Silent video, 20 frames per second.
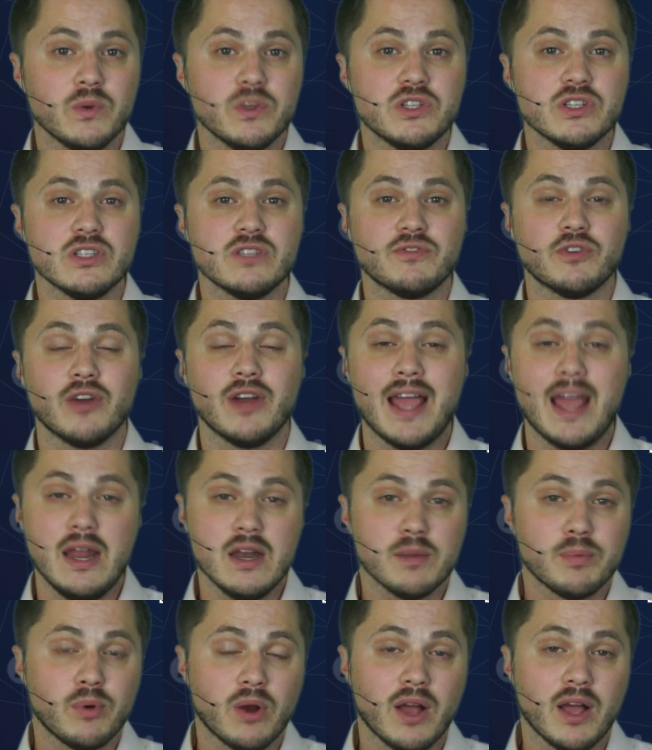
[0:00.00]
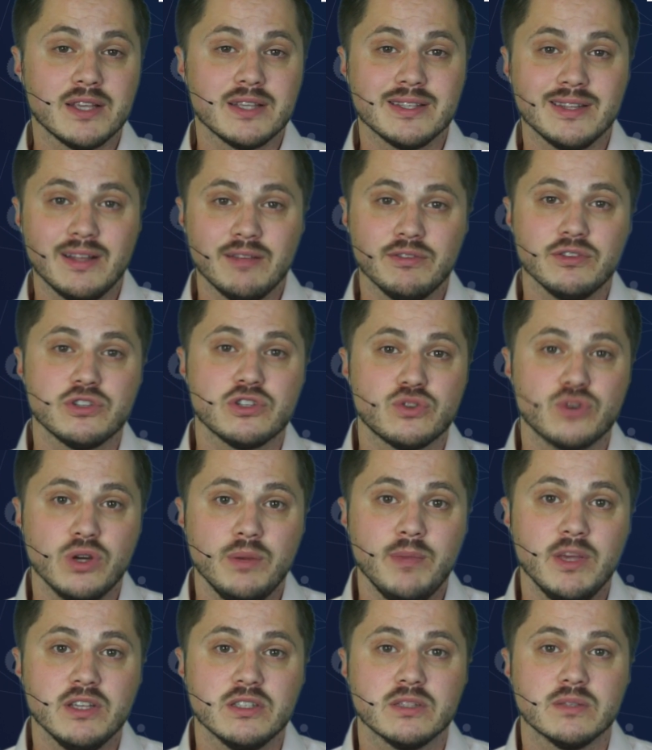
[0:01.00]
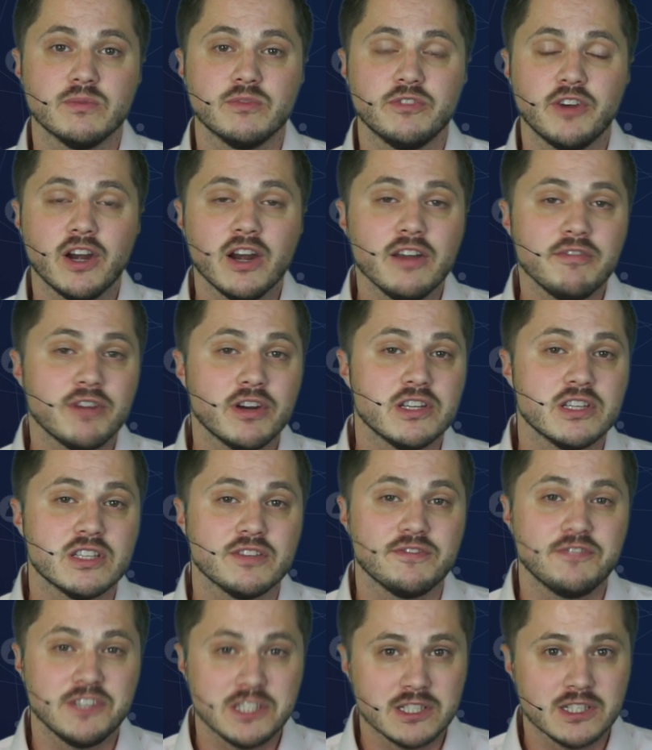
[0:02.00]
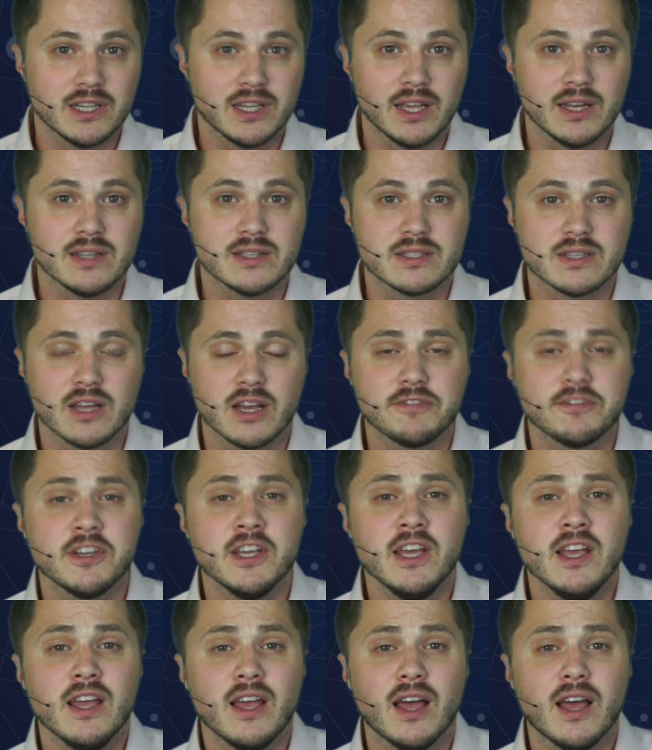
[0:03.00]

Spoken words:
which is for enterprise level streaming, some very, very sophisticated stuff.